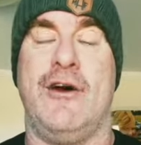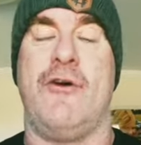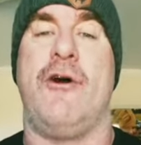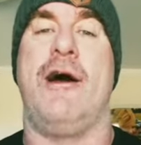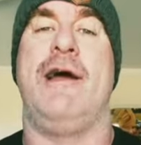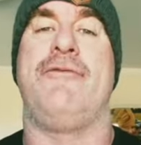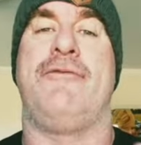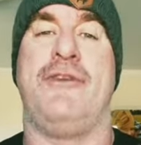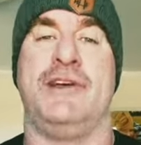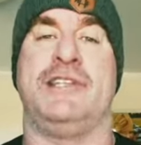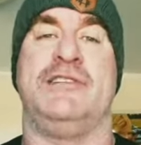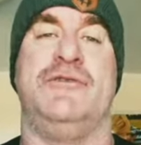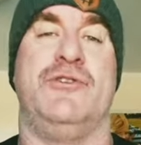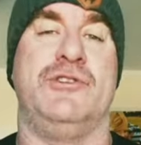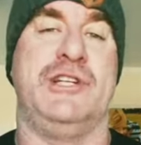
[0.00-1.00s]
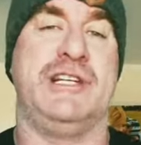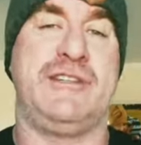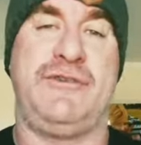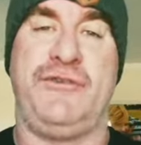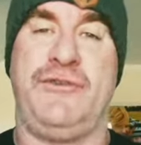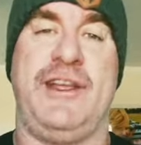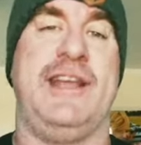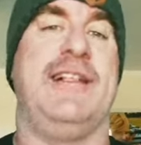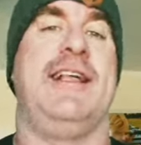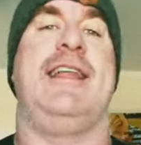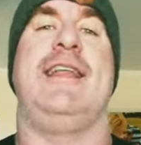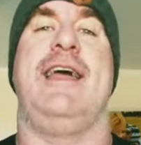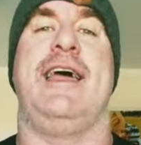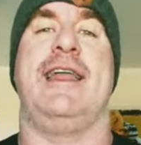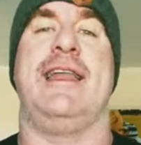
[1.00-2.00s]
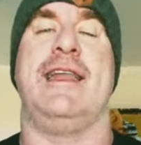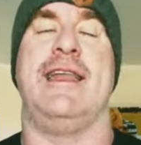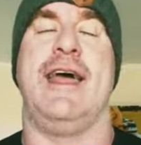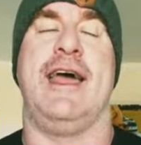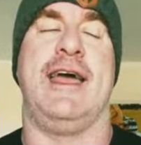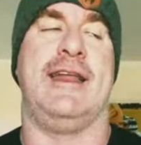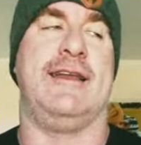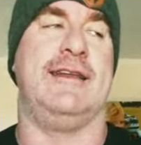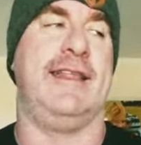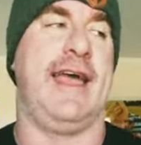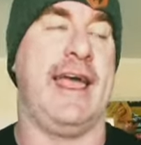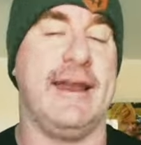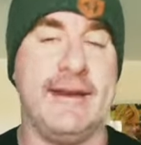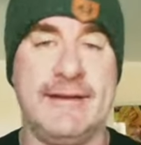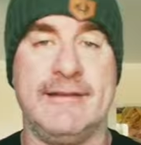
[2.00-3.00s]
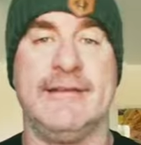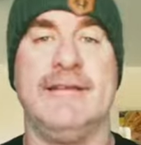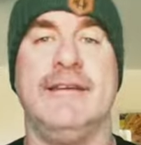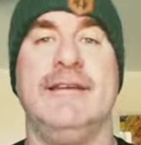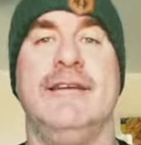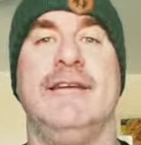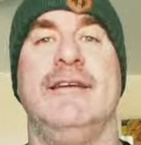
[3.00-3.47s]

All right, first of all, just feel it. And then